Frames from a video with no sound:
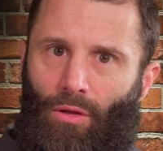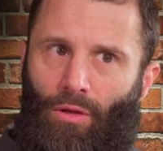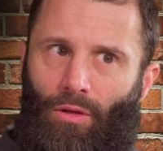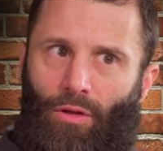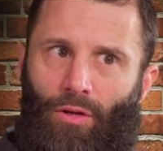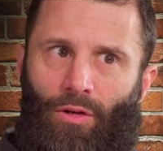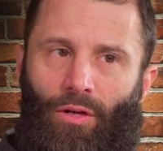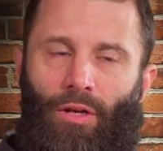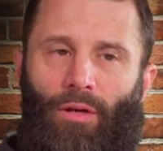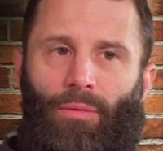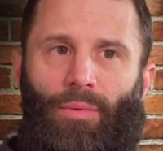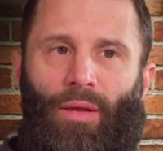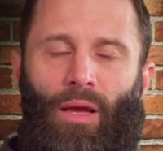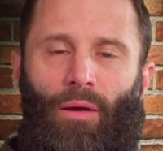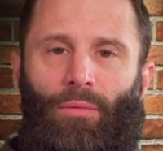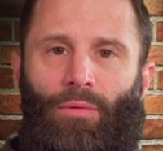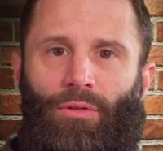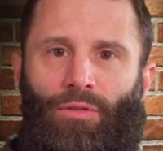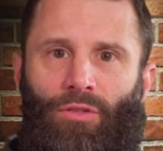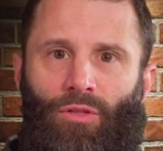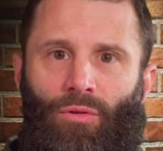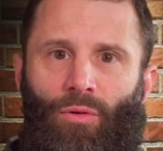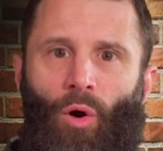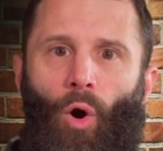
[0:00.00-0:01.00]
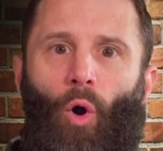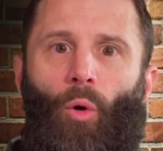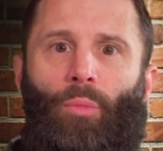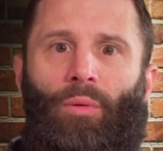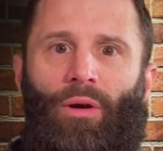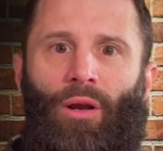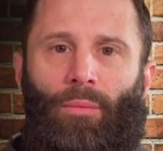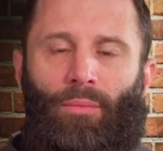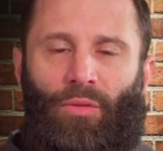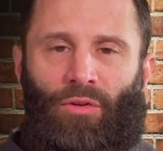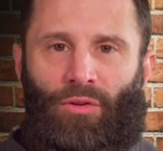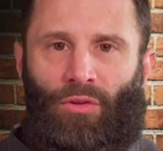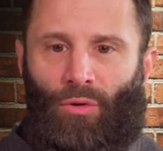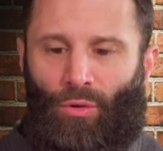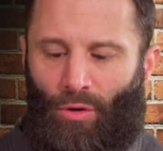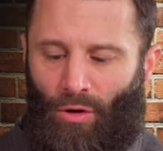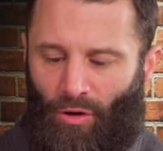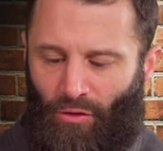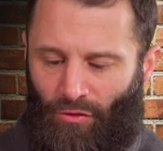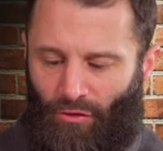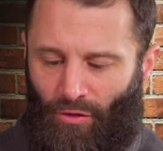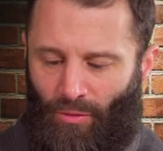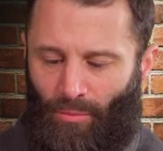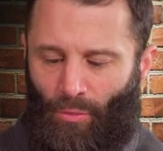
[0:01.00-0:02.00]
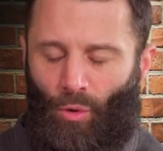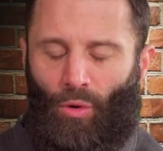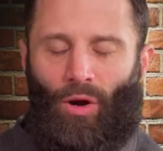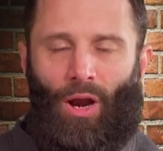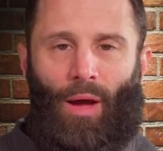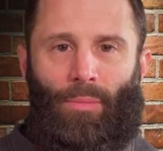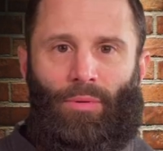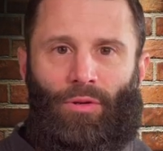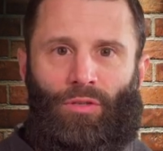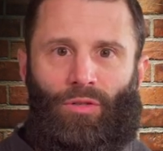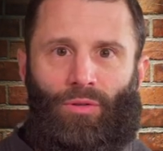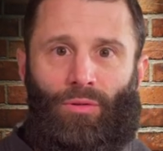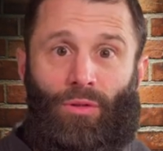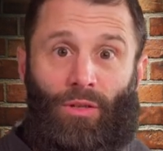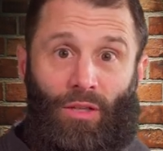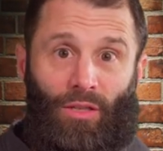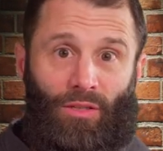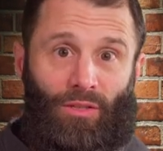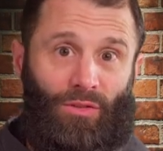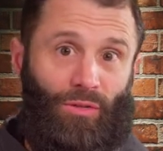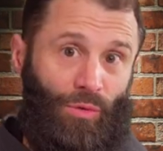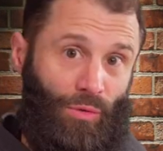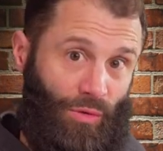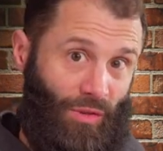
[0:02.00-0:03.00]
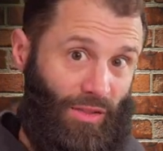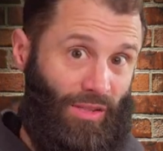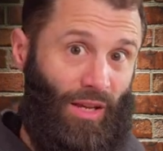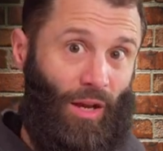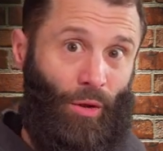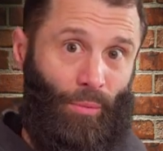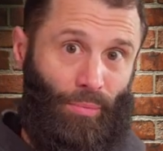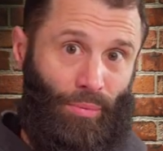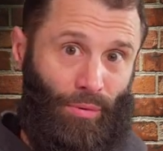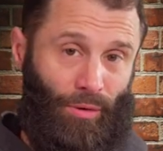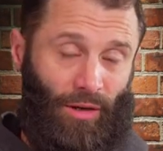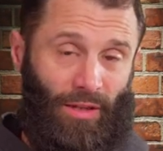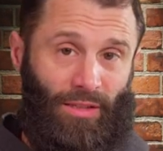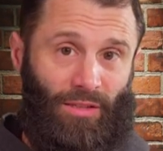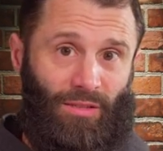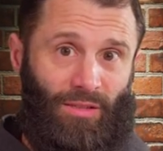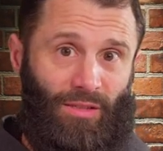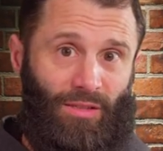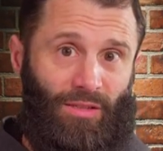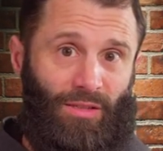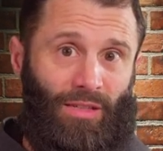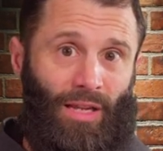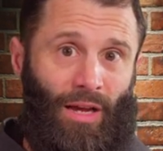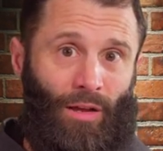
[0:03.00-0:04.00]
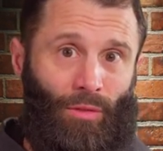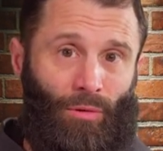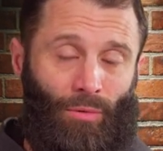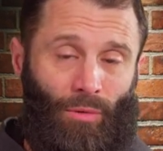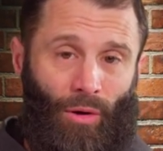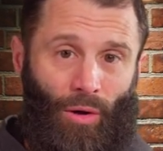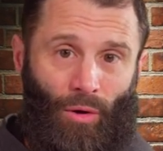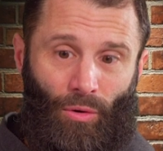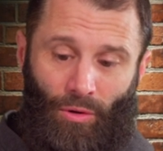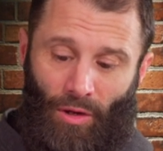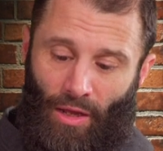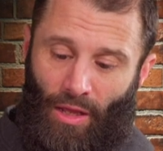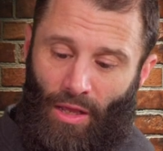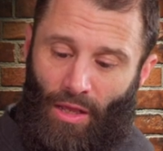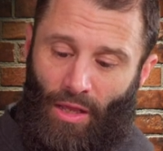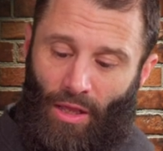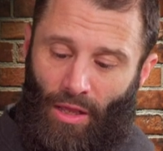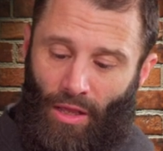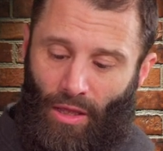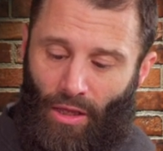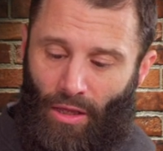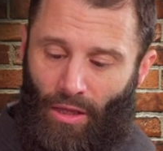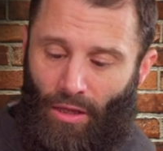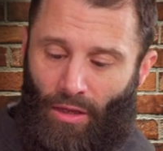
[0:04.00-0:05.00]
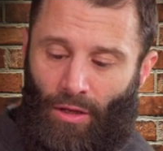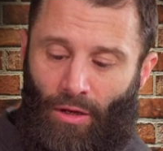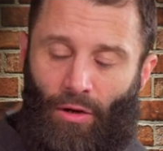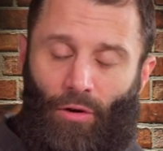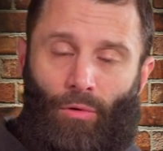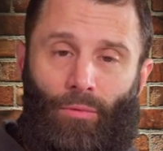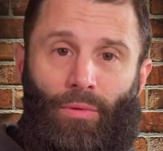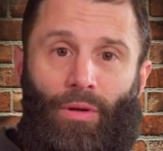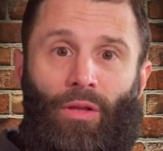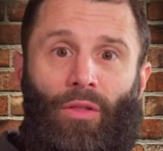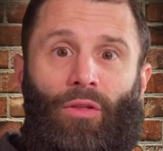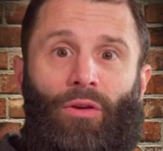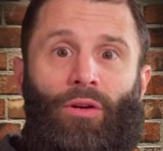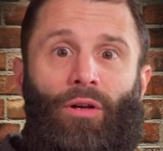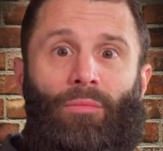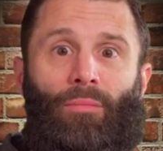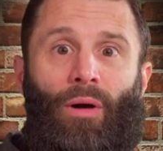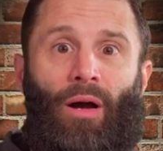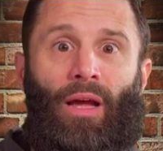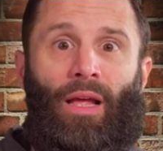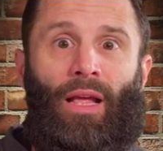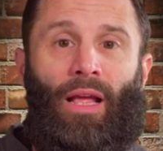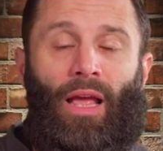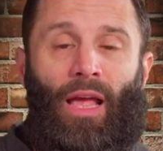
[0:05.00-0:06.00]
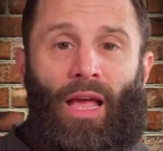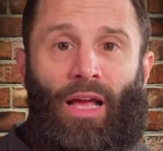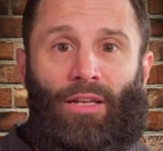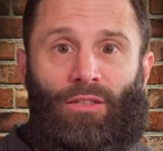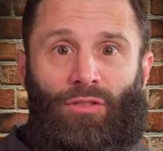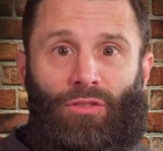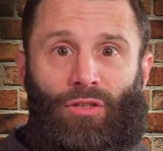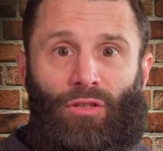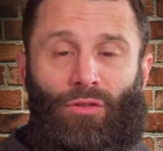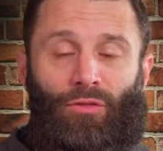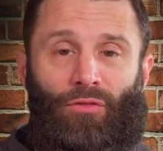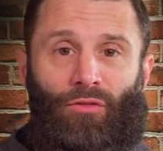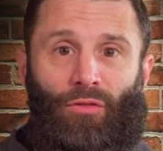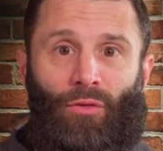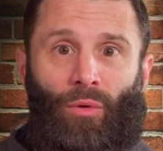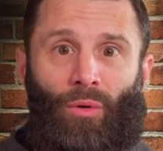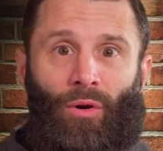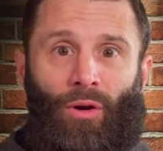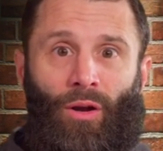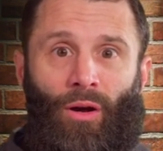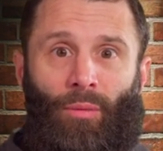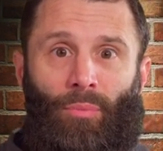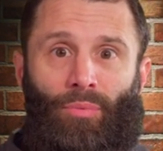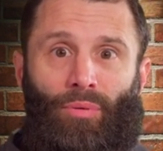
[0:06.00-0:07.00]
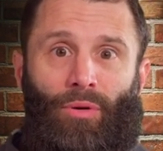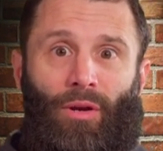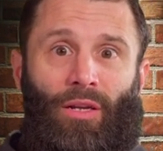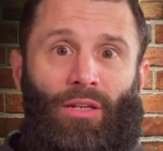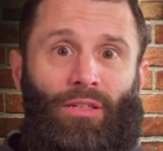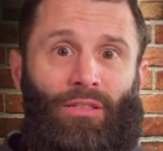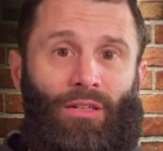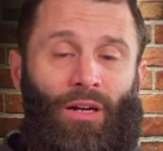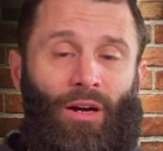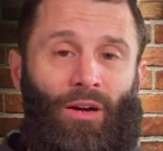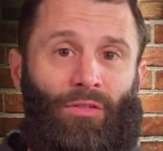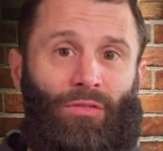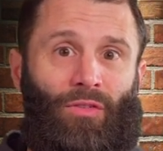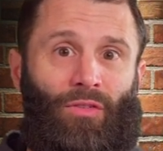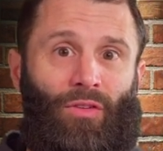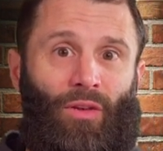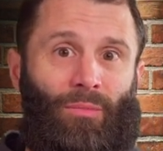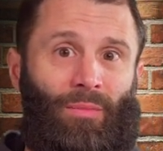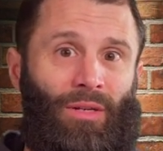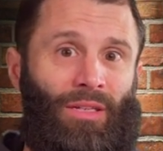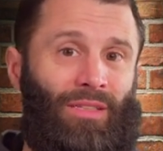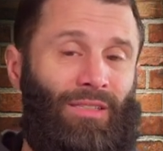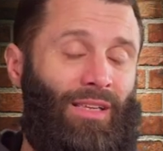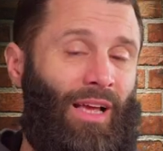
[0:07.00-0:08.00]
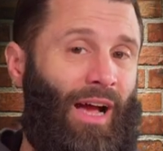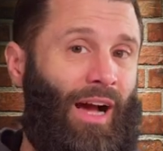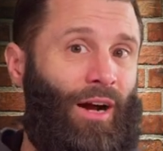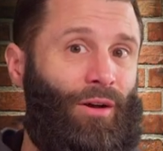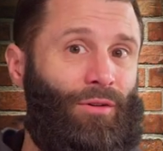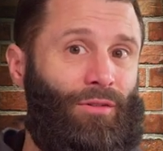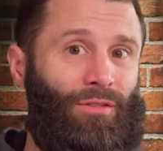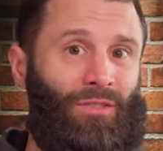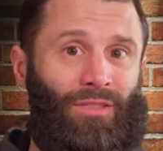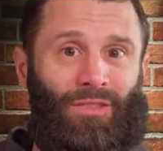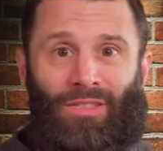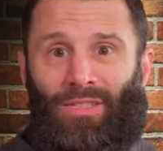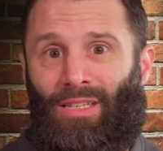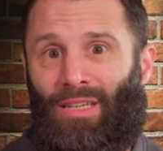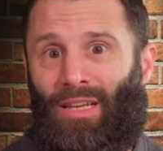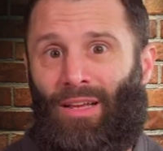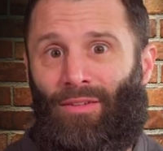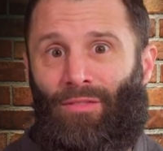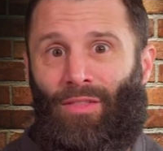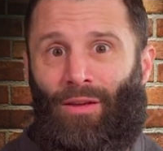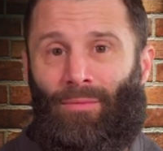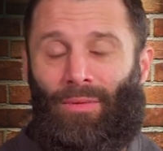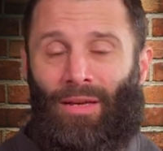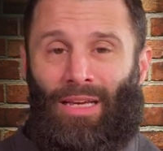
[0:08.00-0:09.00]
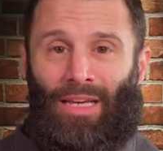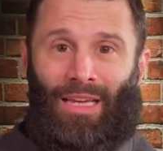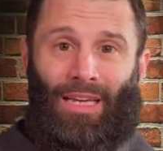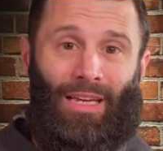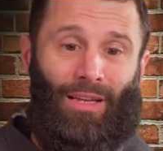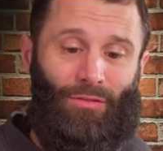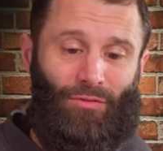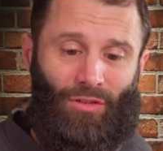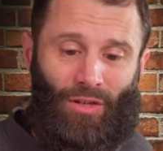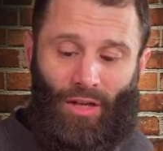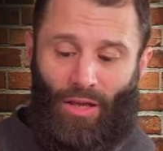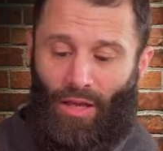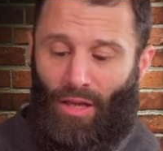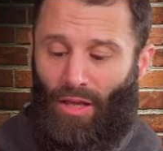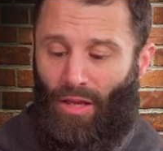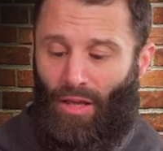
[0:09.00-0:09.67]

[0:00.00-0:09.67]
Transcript: you're going to be able to open up the door for more opportunities to sell prints down the road. You know, a realtor might ask you for a print of somebody's house is to give them a gift,